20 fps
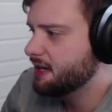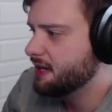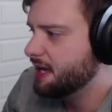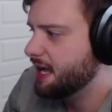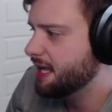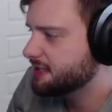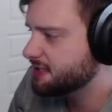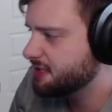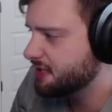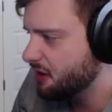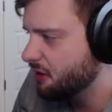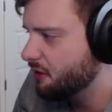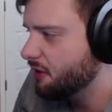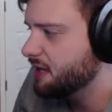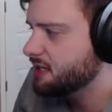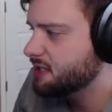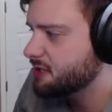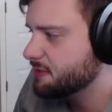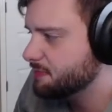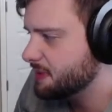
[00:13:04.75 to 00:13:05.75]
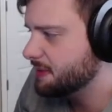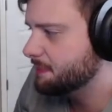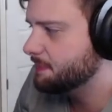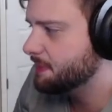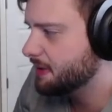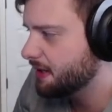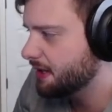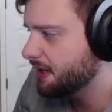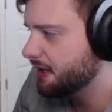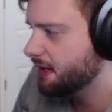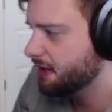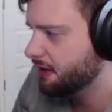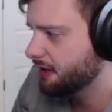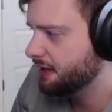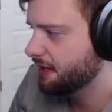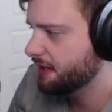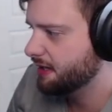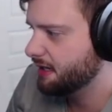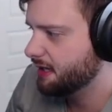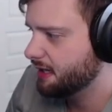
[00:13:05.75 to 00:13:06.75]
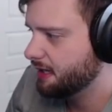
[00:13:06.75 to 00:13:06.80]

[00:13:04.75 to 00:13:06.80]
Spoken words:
It's going to be pretty good.